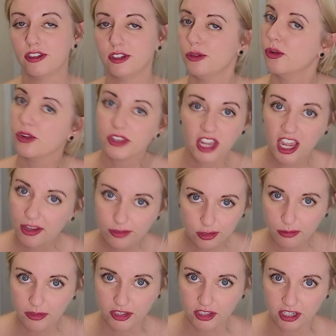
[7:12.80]
You only have so
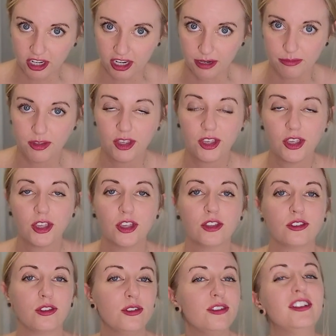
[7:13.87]
much time.
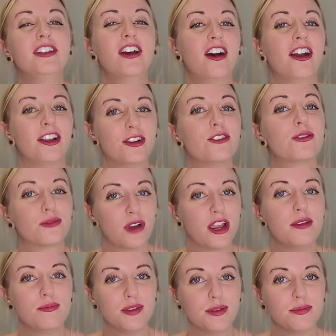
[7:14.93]
So you need to hire the
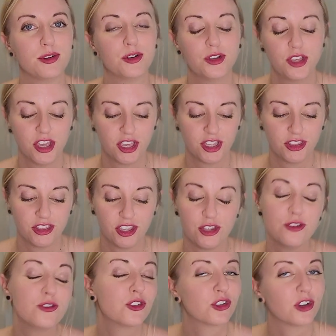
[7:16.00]
right people that
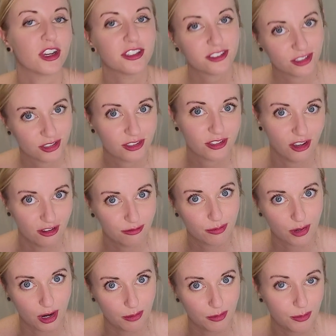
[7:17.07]
you trust to solve
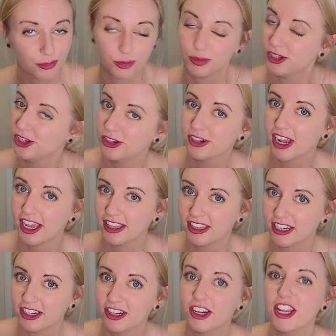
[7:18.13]
problems when you're not
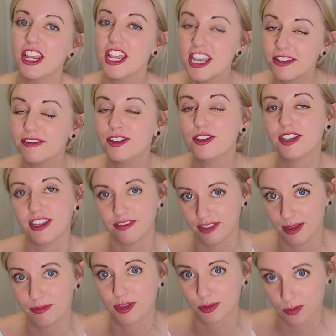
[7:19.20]
there if you give
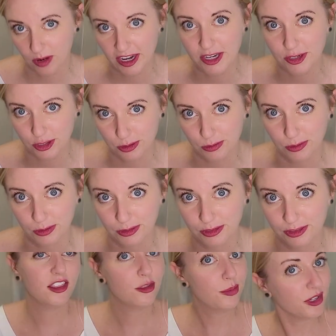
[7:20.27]
them the right tools.
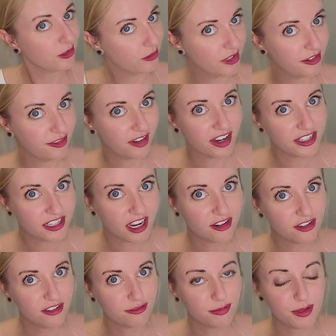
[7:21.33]
The best way to find out
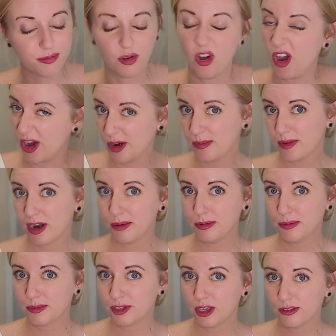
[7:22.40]
if people are problem
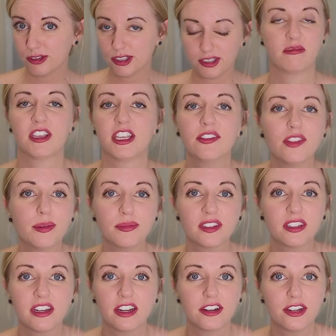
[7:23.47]
solvers, give them
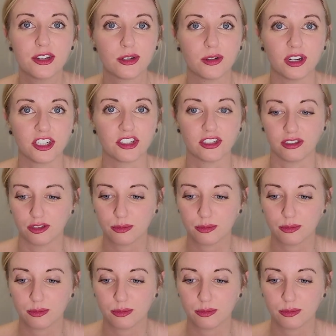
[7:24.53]
scenario questions.